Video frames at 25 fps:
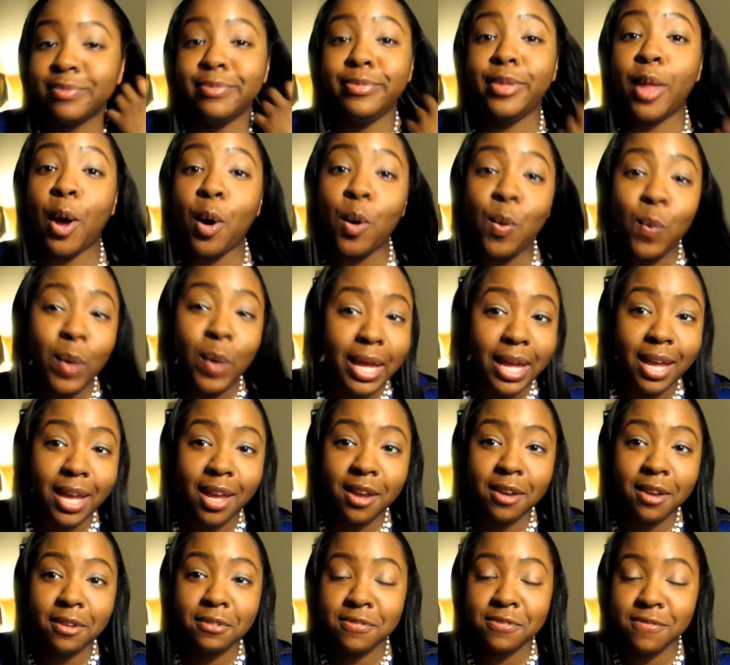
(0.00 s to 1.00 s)
no
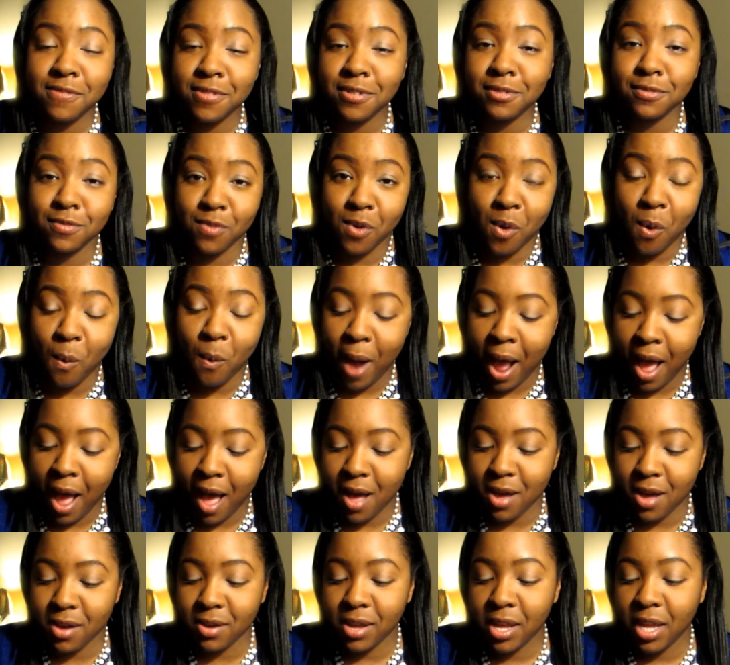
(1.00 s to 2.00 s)
weave for a
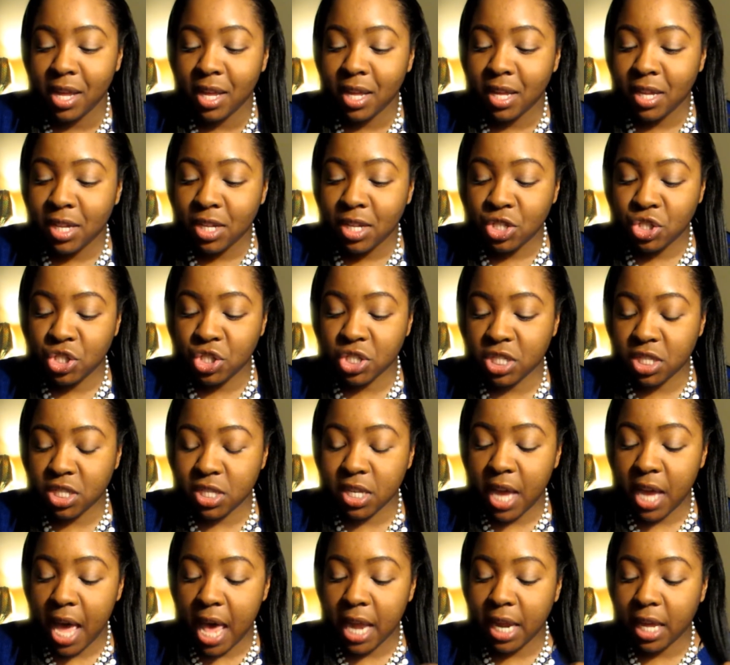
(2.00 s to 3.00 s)
while, just
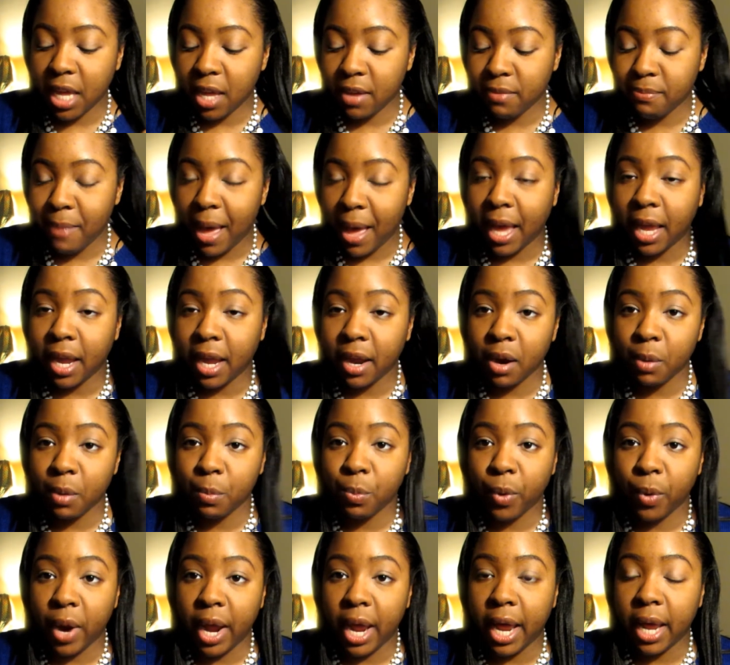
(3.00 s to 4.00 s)
to kind of give my hair a
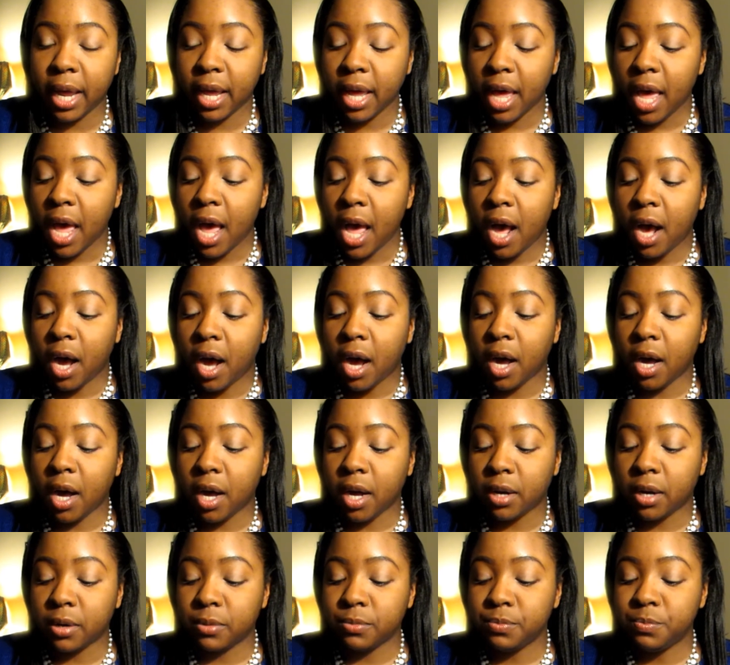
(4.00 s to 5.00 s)
break.
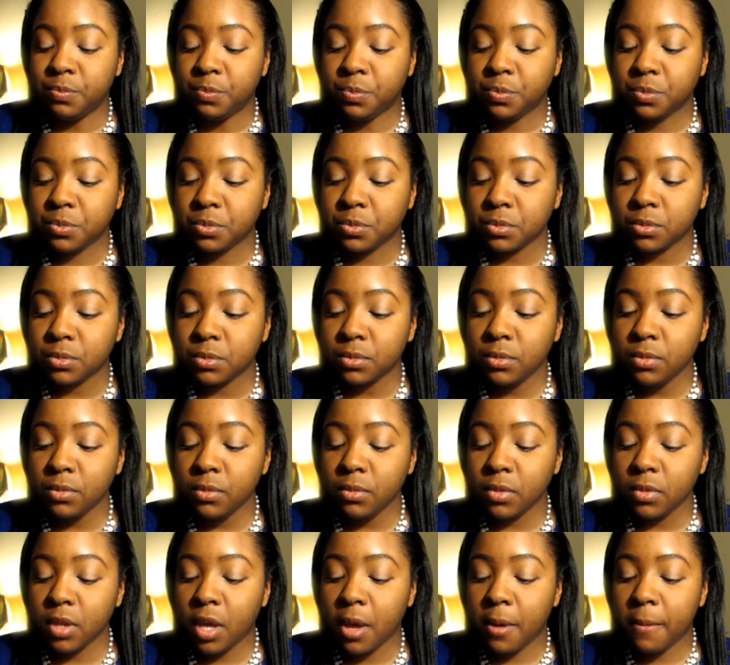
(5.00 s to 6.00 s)

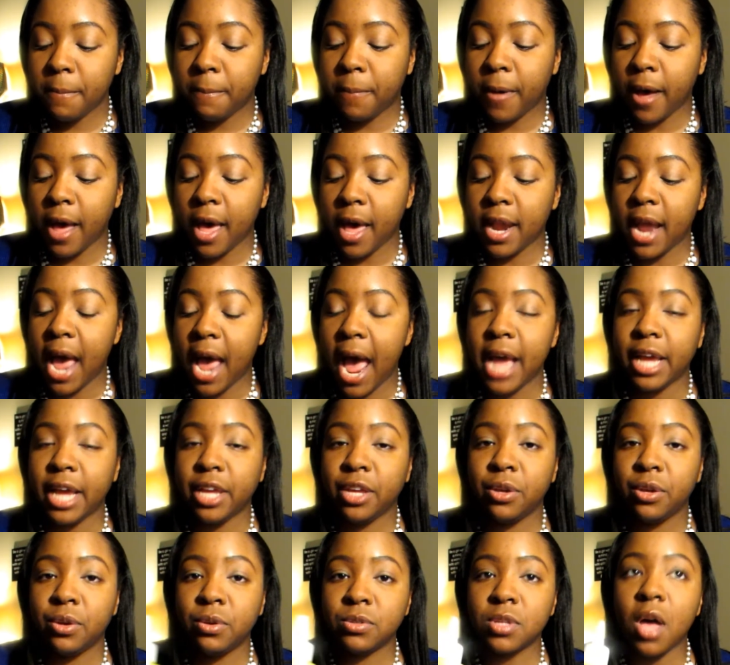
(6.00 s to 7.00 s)
But
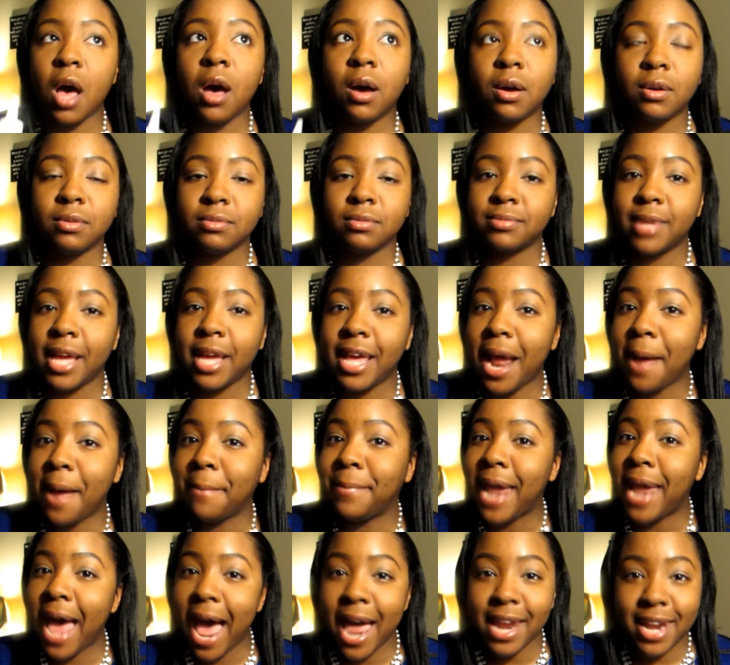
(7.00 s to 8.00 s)
I use, and
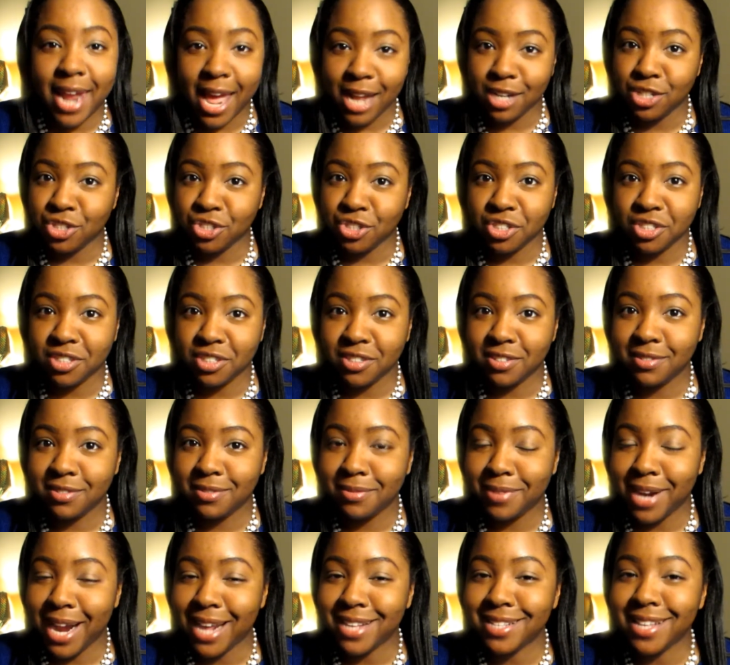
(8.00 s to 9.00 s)
I'm not natural.
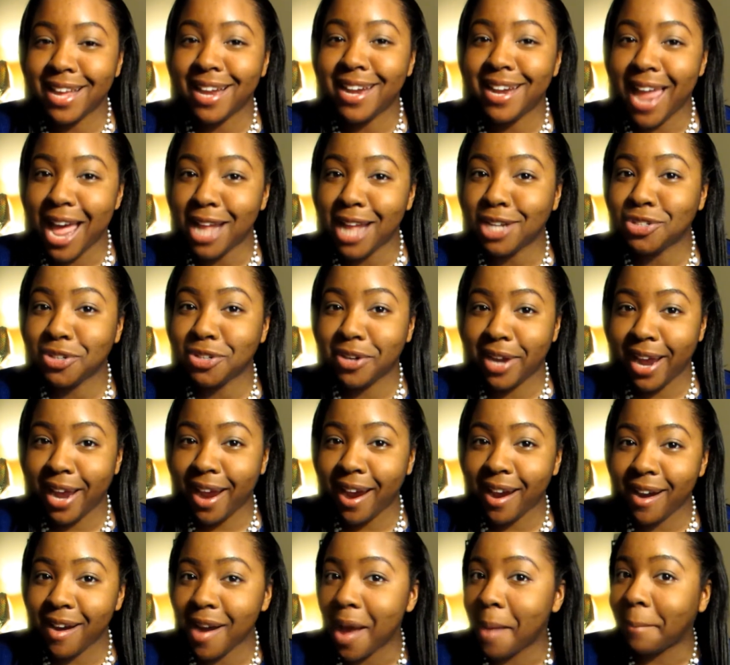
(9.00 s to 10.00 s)
When I say natural
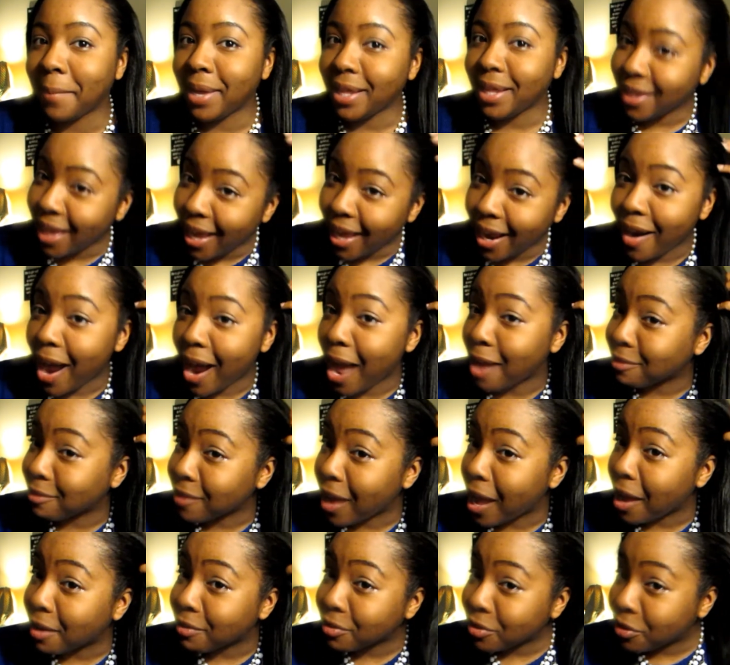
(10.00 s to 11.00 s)
hair, I mean the hair
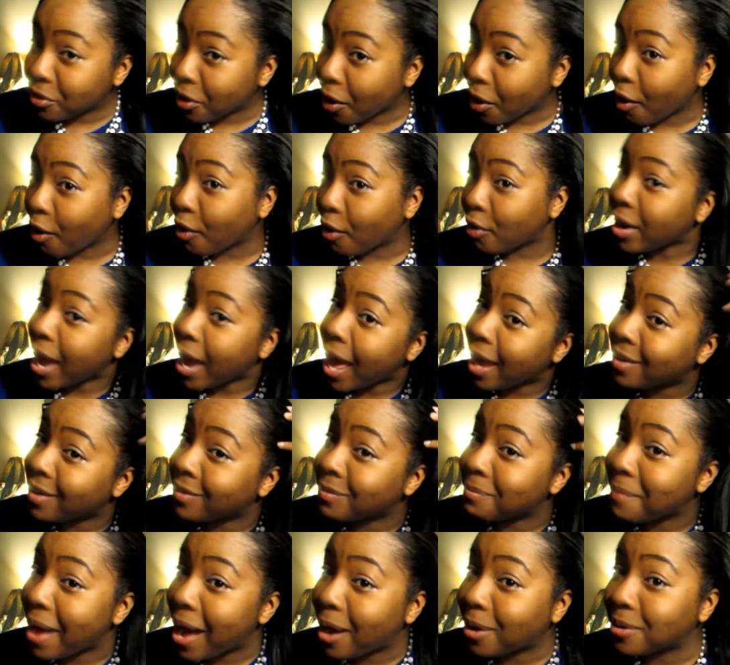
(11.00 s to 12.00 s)
I've grown out
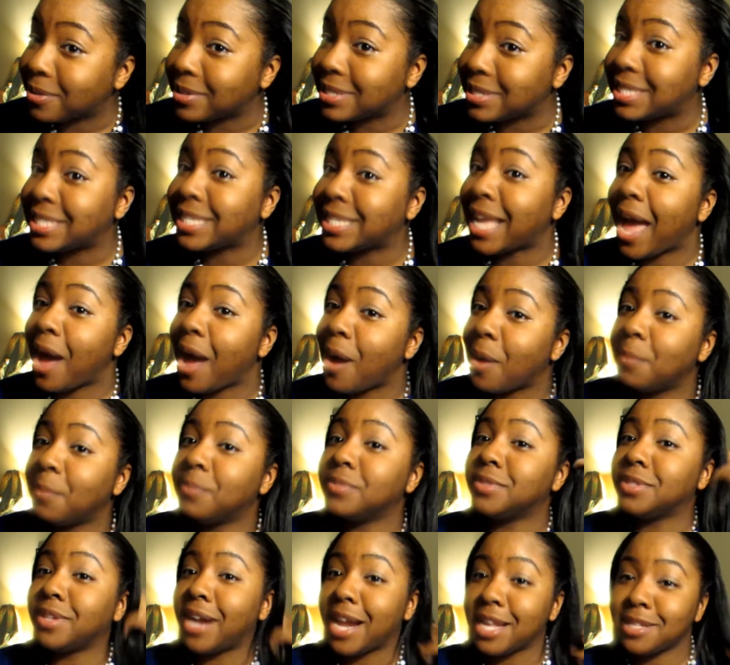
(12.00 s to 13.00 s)
of my own
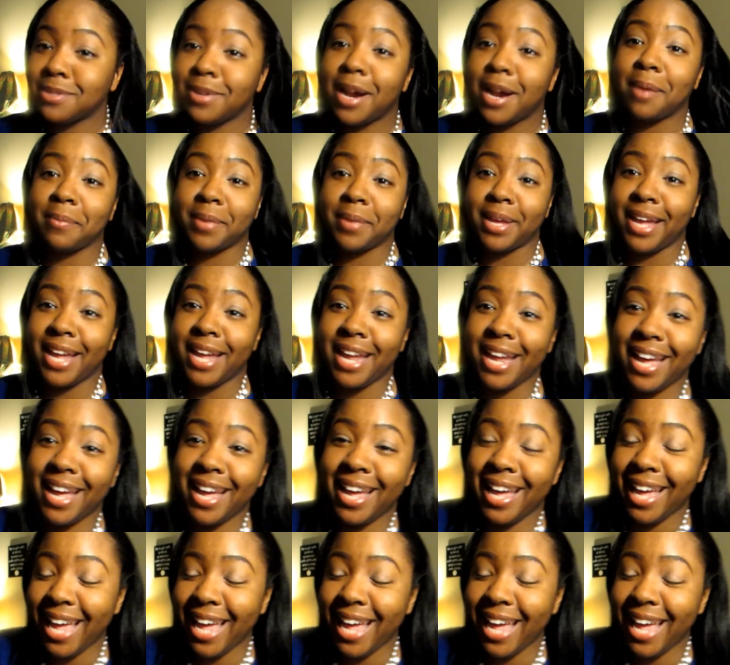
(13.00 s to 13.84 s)
scalp. So that's what I mean.